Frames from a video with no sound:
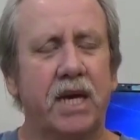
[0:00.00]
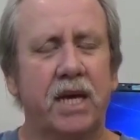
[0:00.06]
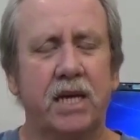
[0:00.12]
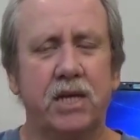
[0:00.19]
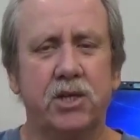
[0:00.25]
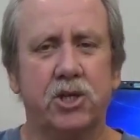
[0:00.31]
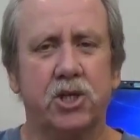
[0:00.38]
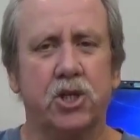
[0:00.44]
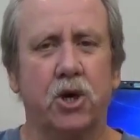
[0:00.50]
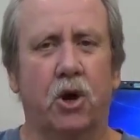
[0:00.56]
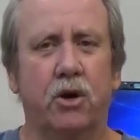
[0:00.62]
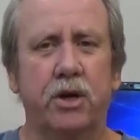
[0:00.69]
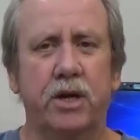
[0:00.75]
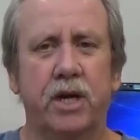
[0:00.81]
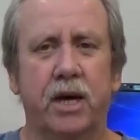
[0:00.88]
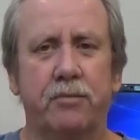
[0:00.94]
he
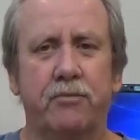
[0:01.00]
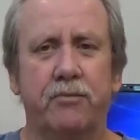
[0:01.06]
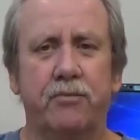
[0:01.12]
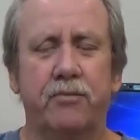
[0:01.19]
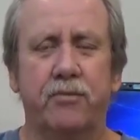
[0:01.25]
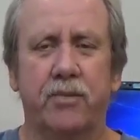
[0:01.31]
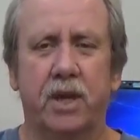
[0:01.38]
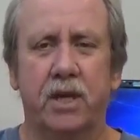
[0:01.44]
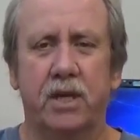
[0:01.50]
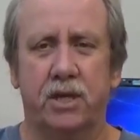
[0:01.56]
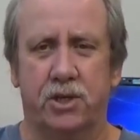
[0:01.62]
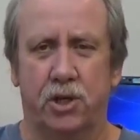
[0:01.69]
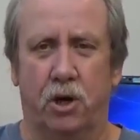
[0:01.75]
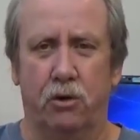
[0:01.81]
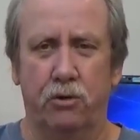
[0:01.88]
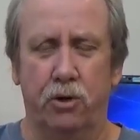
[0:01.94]
started up
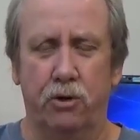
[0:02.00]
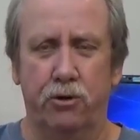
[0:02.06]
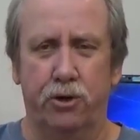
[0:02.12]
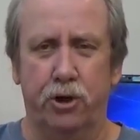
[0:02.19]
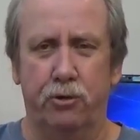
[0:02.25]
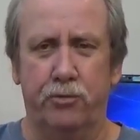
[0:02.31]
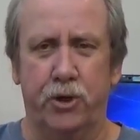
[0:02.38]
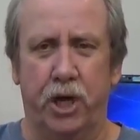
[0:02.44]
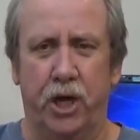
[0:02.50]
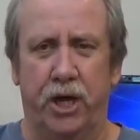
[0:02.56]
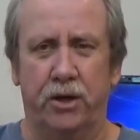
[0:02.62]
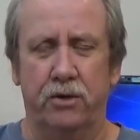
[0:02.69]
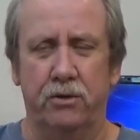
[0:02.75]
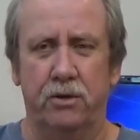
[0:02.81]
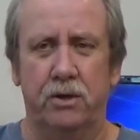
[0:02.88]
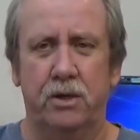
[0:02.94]
his own YouTube
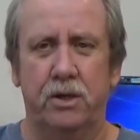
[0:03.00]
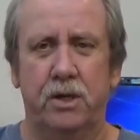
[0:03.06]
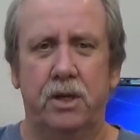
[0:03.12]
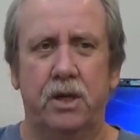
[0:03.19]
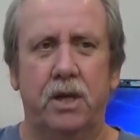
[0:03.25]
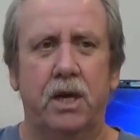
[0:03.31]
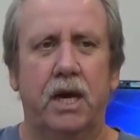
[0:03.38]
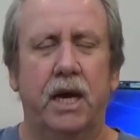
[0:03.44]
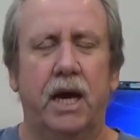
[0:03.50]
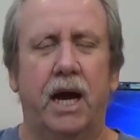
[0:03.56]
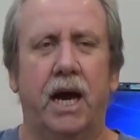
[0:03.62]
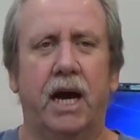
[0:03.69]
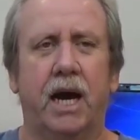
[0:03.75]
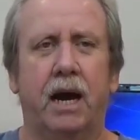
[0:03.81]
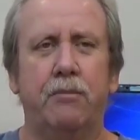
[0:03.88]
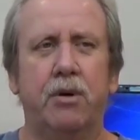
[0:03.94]
channel
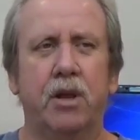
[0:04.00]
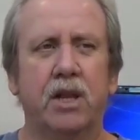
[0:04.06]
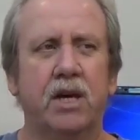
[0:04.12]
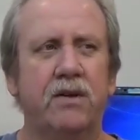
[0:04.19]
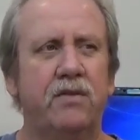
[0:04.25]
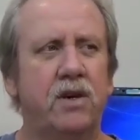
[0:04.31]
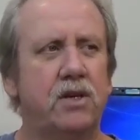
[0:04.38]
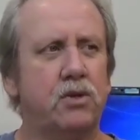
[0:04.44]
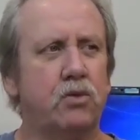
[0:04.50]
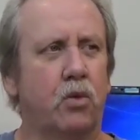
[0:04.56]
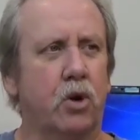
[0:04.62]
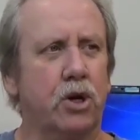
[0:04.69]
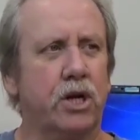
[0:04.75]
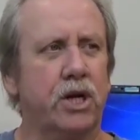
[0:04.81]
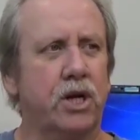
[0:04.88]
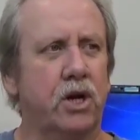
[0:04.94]
uh, I believe he's
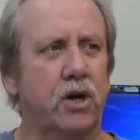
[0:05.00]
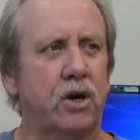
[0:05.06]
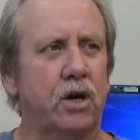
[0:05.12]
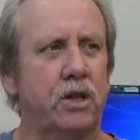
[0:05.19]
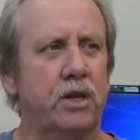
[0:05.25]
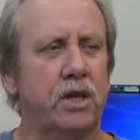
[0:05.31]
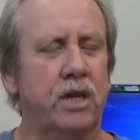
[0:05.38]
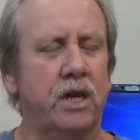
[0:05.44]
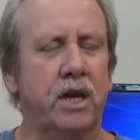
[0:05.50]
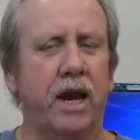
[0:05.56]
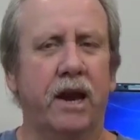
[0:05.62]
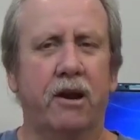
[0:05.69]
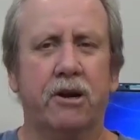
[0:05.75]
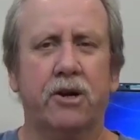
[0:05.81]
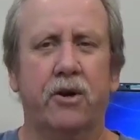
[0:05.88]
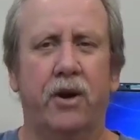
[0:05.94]
working on the
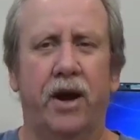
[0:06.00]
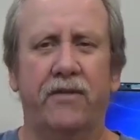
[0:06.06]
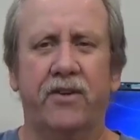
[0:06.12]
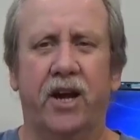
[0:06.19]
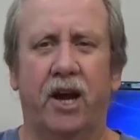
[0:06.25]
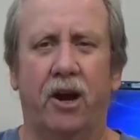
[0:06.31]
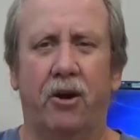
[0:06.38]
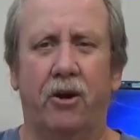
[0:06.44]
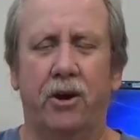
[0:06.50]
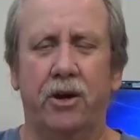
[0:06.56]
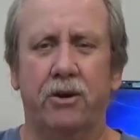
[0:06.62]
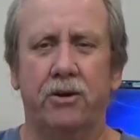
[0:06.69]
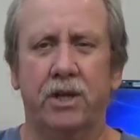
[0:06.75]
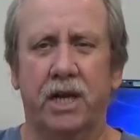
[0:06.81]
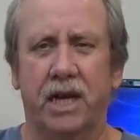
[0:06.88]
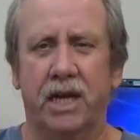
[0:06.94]
aircraft
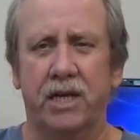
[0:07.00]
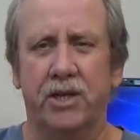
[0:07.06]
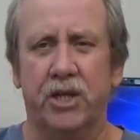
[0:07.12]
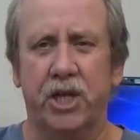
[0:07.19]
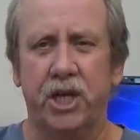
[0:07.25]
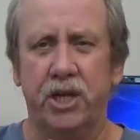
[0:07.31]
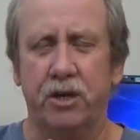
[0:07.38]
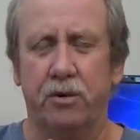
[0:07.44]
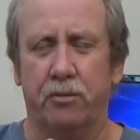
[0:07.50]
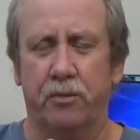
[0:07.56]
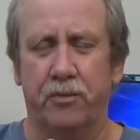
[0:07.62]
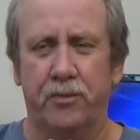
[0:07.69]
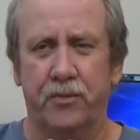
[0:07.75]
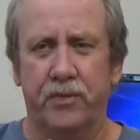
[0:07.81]
carrier, the Antietam.